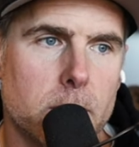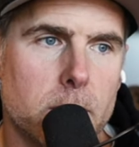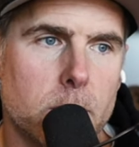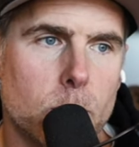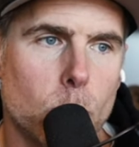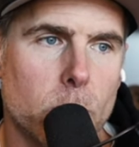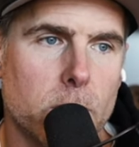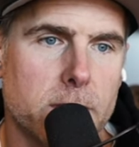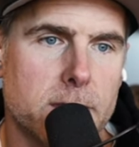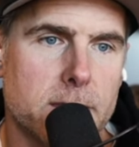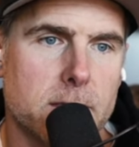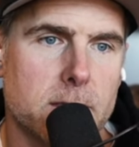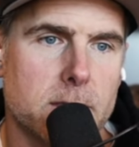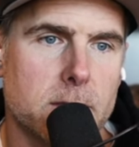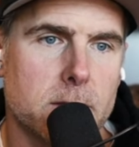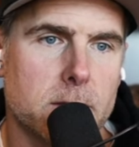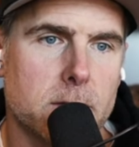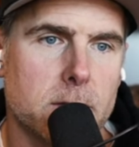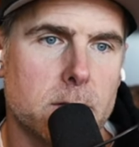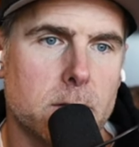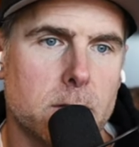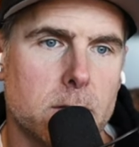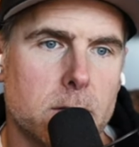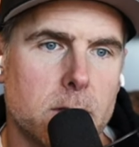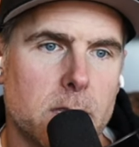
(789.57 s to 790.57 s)
What's
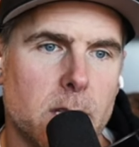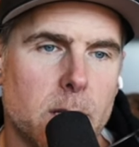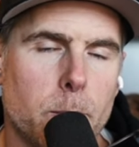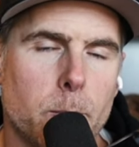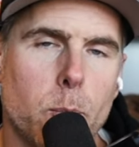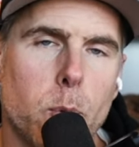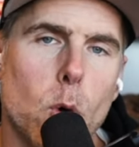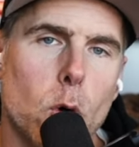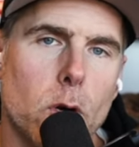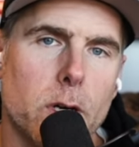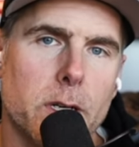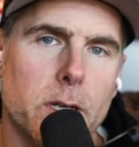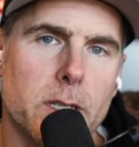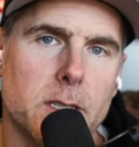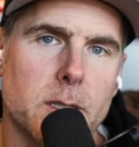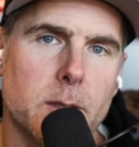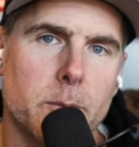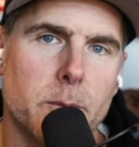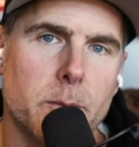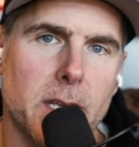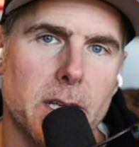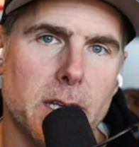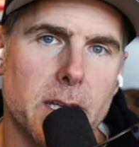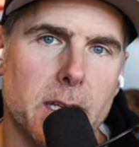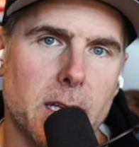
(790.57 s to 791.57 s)
important to
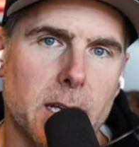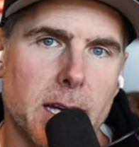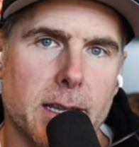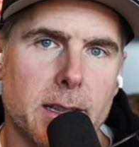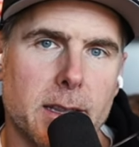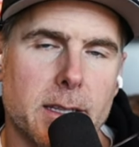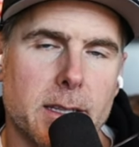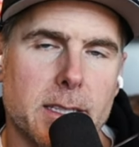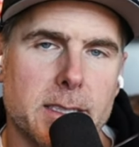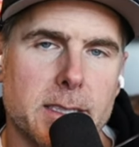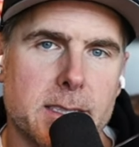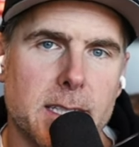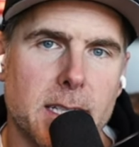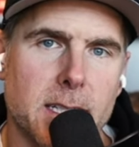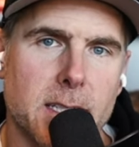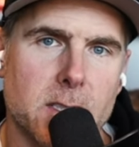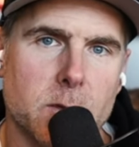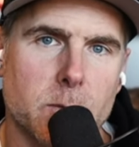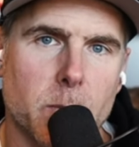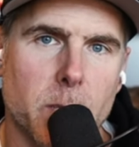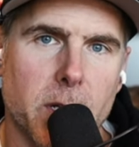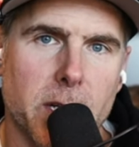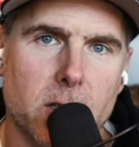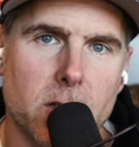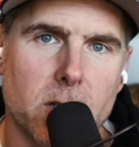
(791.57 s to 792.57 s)
me at this stage
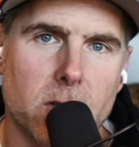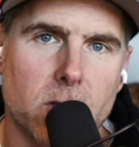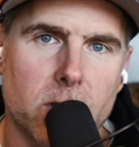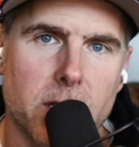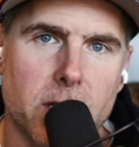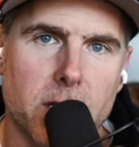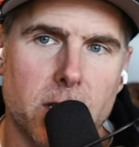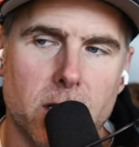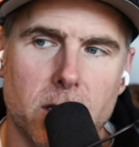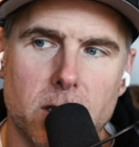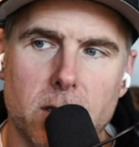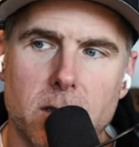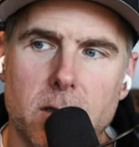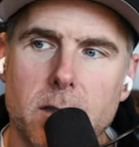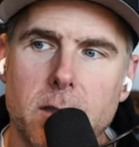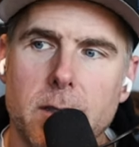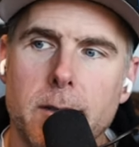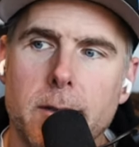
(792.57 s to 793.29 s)
of my career?